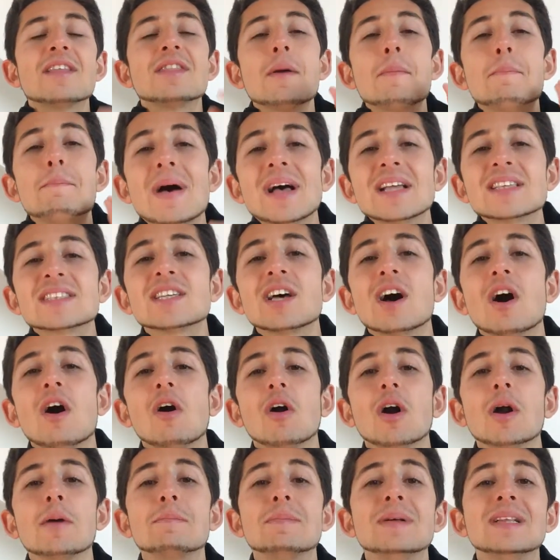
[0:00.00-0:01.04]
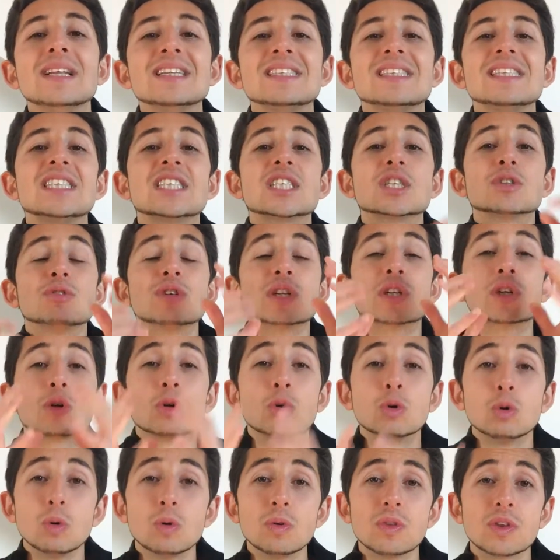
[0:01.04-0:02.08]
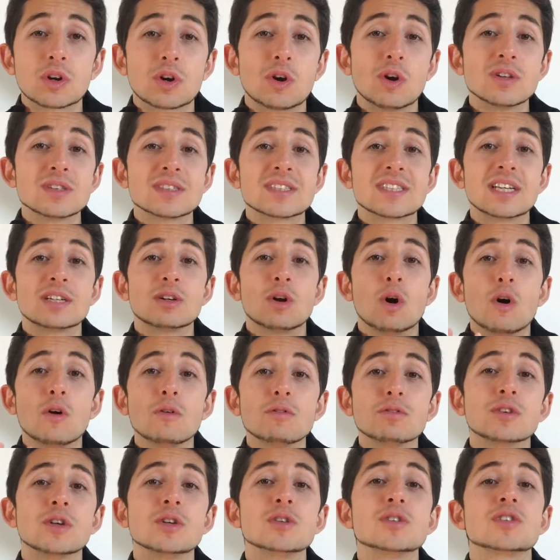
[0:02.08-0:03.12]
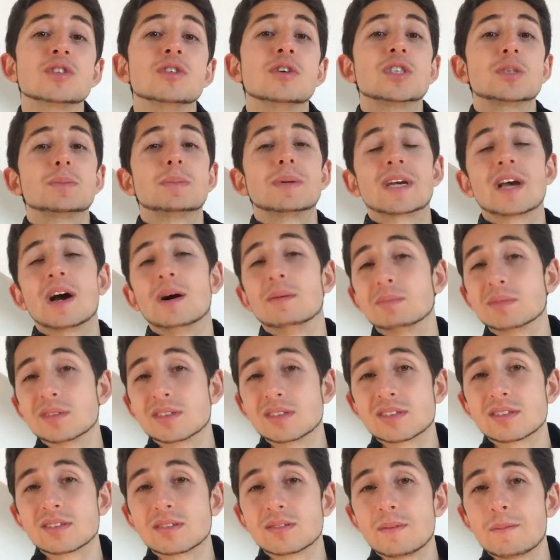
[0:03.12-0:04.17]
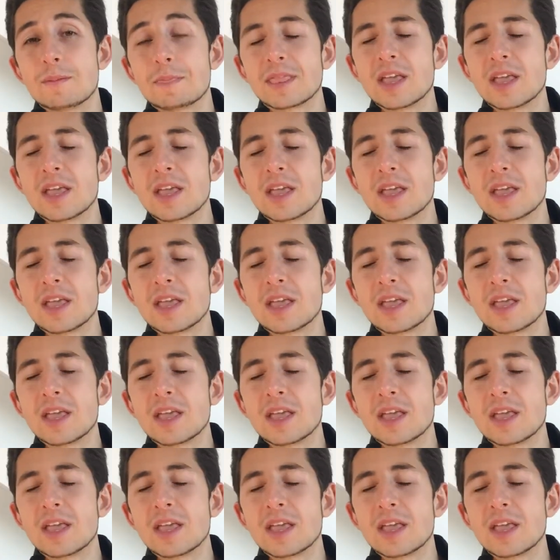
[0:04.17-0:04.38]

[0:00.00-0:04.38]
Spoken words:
the better our ability to recall the content of those notes becomes.